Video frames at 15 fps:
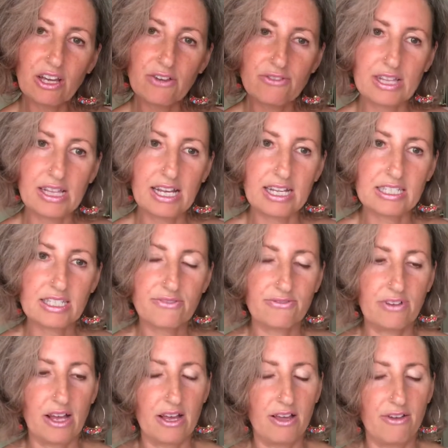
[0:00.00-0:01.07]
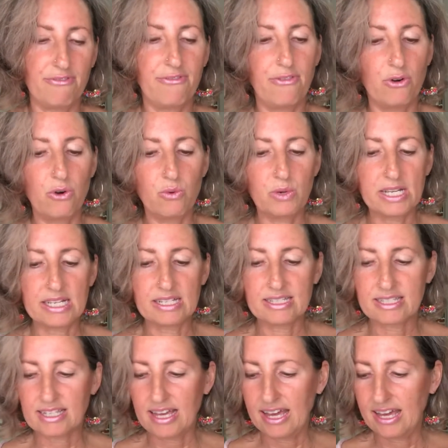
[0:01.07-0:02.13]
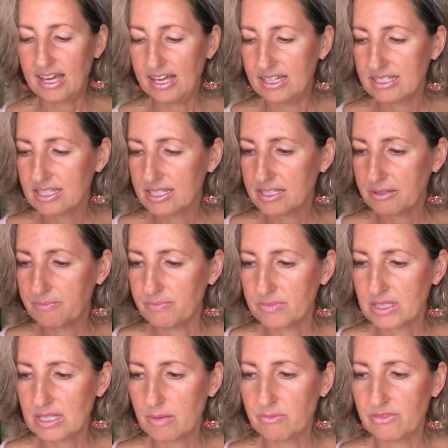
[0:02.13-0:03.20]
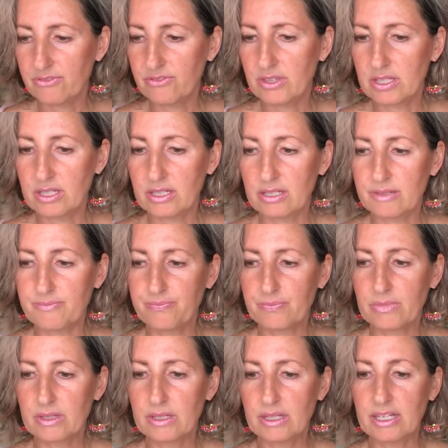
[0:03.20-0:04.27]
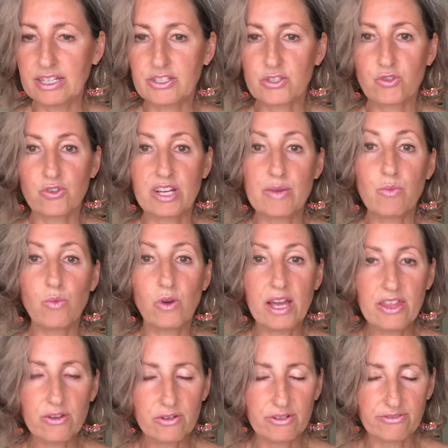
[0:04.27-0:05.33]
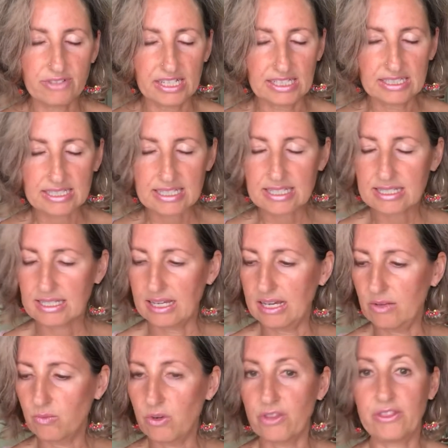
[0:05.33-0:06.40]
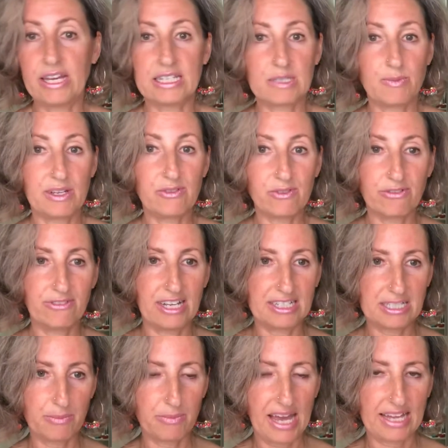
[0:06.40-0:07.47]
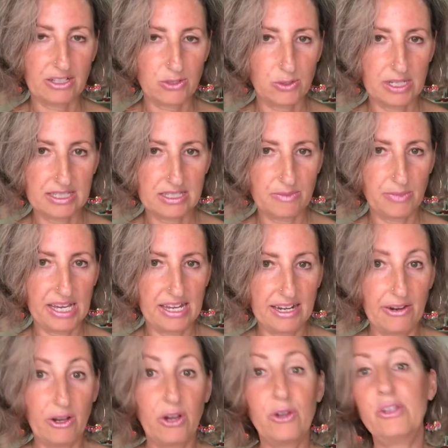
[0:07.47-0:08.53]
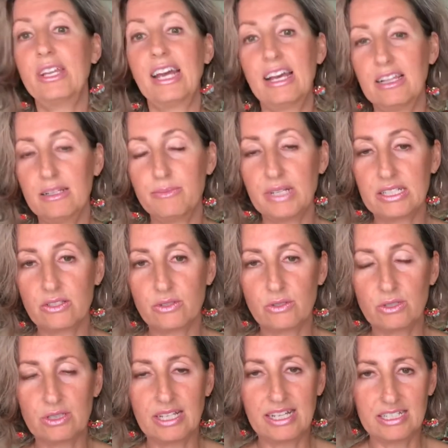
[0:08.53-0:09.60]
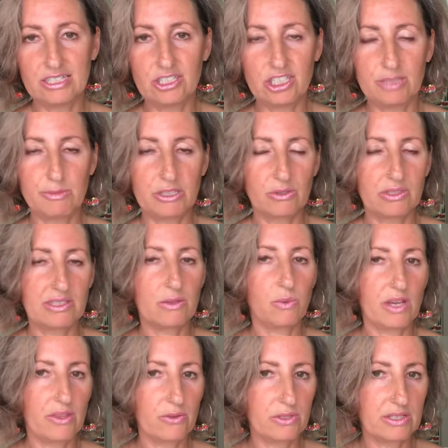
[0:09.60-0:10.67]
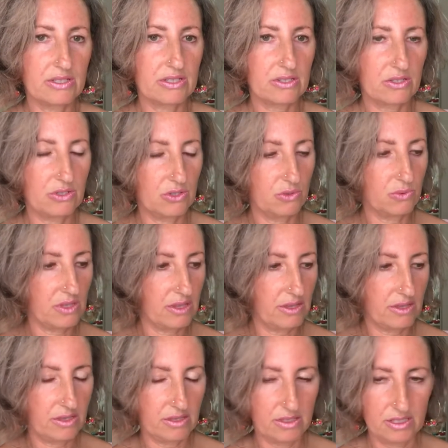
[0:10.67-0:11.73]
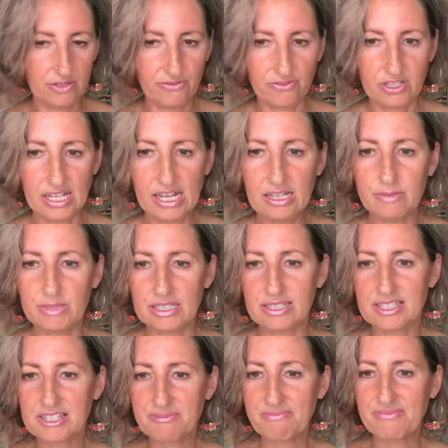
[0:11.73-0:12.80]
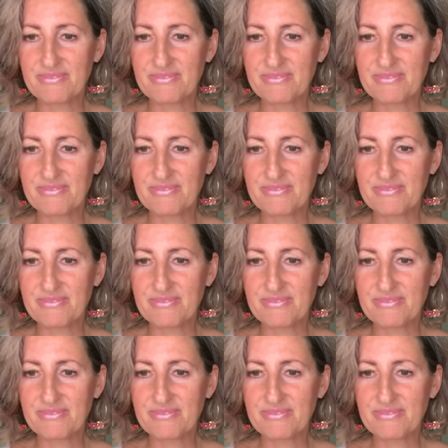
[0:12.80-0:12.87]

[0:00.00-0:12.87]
over the last 4 weeks at some of the extreme weather events and what that's been reflecting back to us about our own elemental energy, because the weather is to do with the different elements.